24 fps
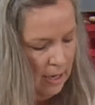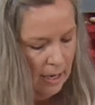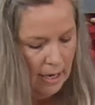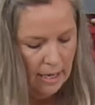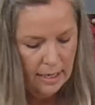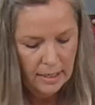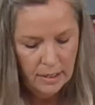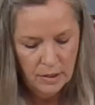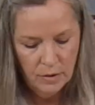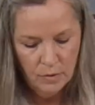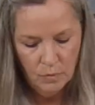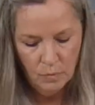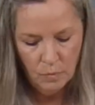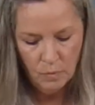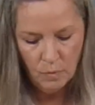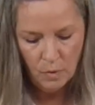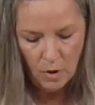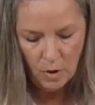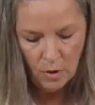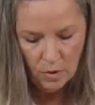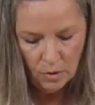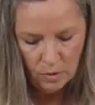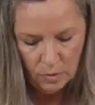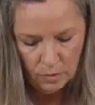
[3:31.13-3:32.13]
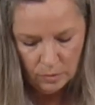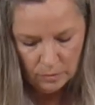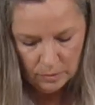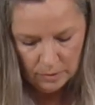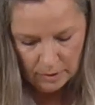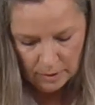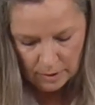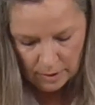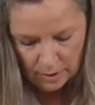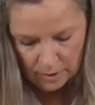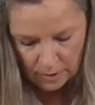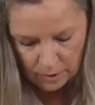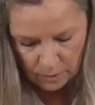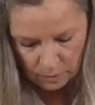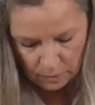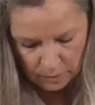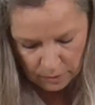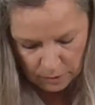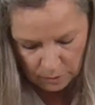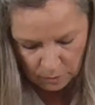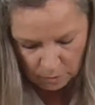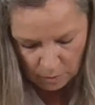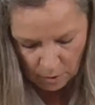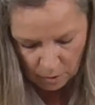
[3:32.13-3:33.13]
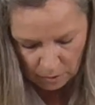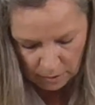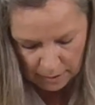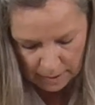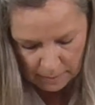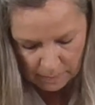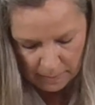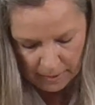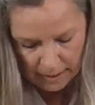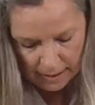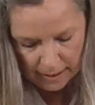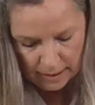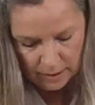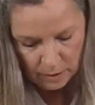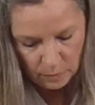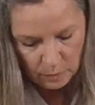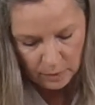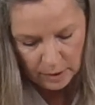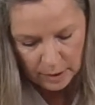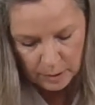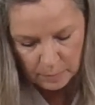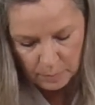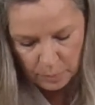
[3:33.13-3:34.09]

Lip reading: I can roll with a rolling pin and really